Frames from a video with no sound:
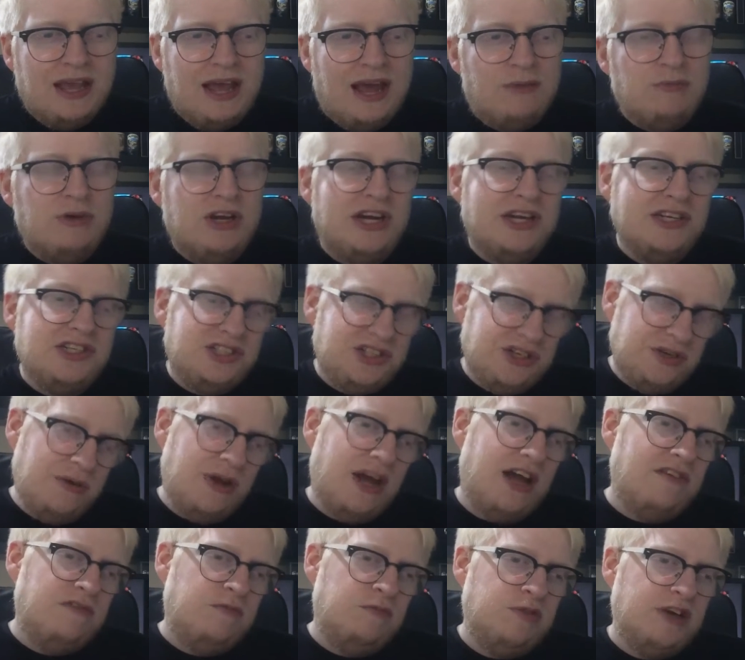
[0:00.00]
And when I do
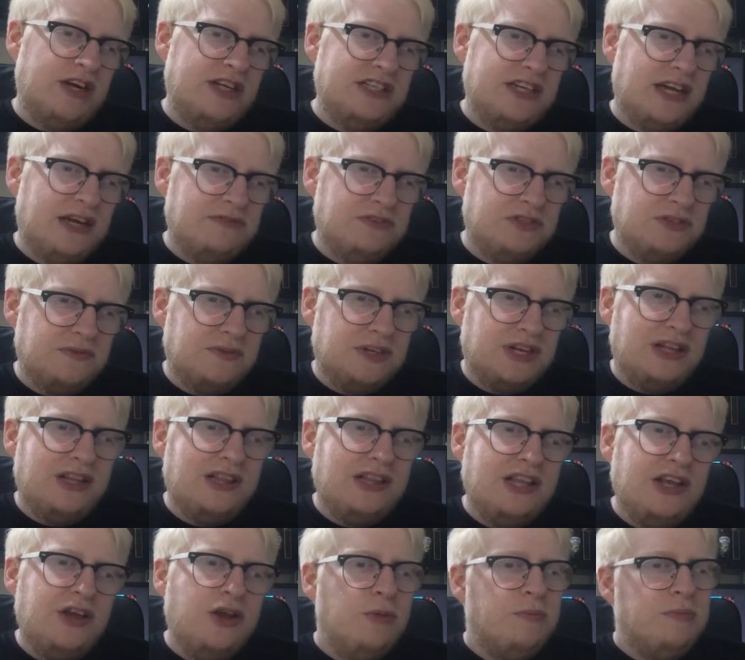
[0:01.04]
have bread, have something
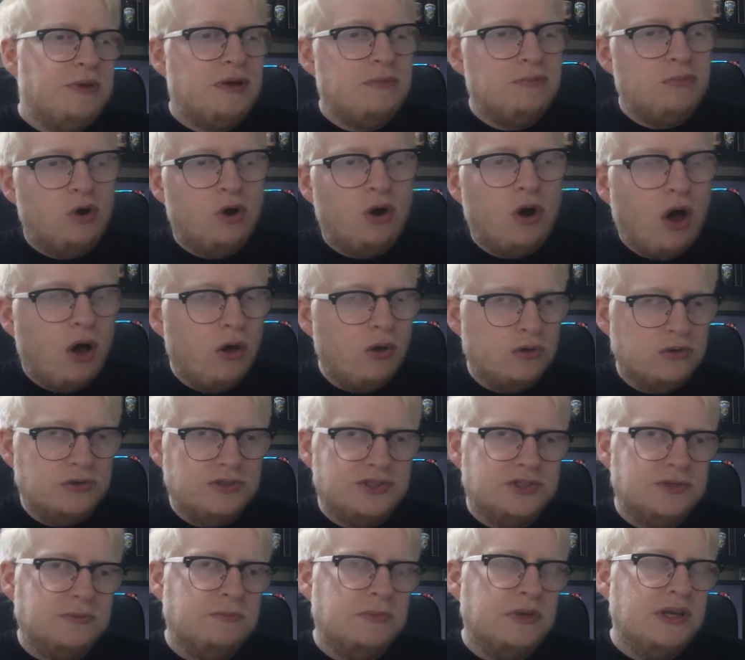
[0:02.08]
a little bit more
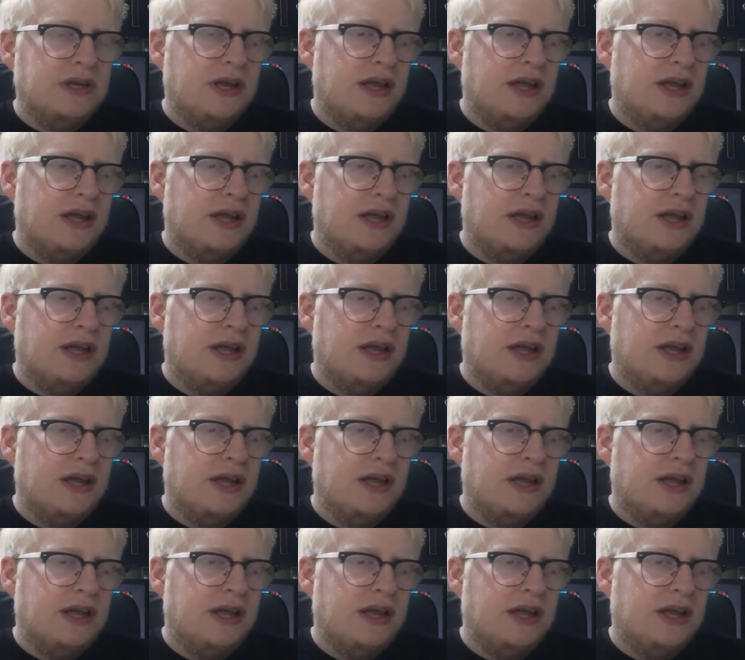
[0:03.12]
wholesome,